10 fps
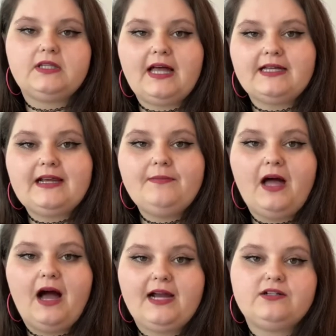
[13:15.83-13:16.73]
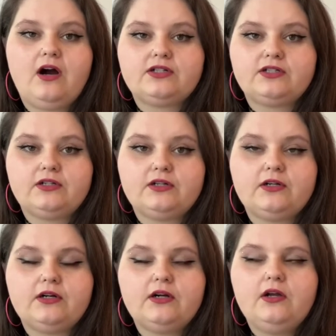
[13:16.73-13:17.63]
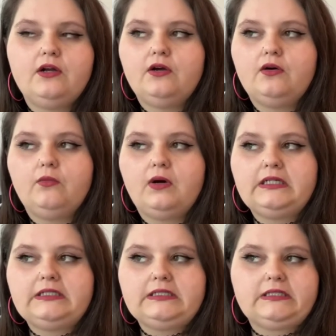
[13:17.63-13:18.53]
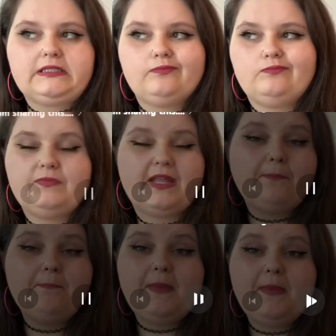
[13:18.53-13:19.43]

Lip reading: The last time that I talked to her was like...